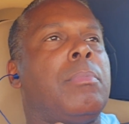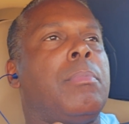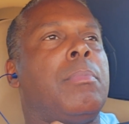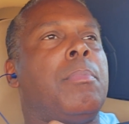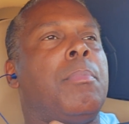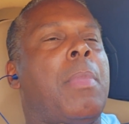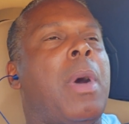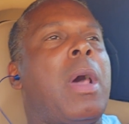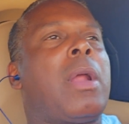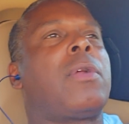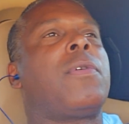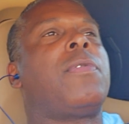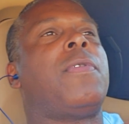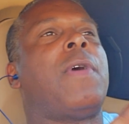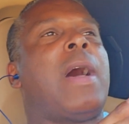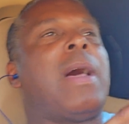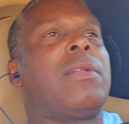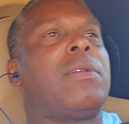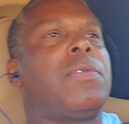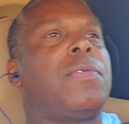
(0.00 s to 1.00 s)

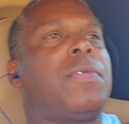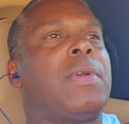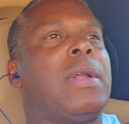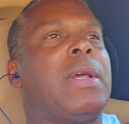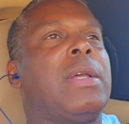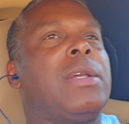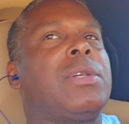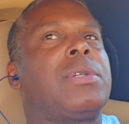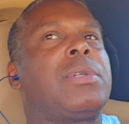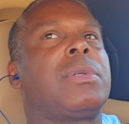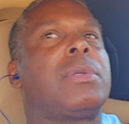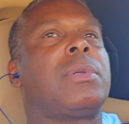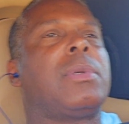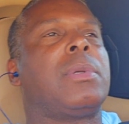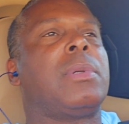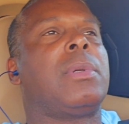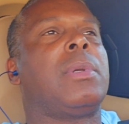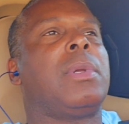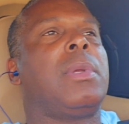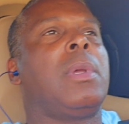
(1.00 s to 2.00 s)
modify the flesh,
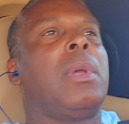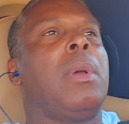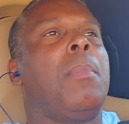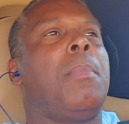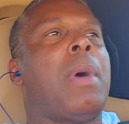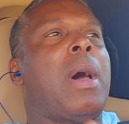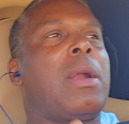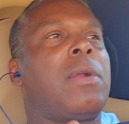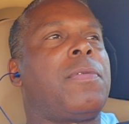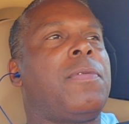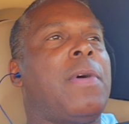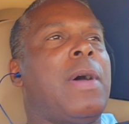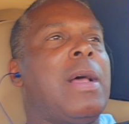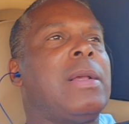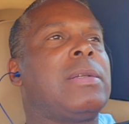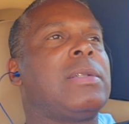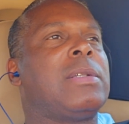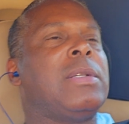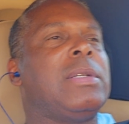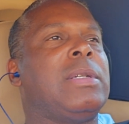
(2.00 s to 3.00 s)

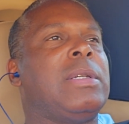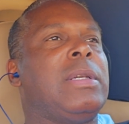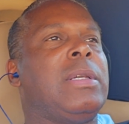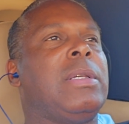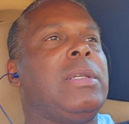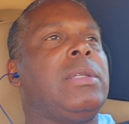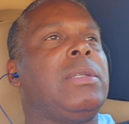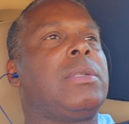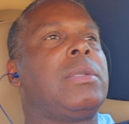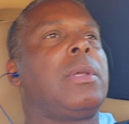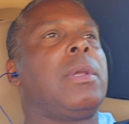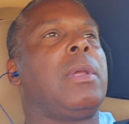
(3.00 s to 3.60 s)
modifies the deeds.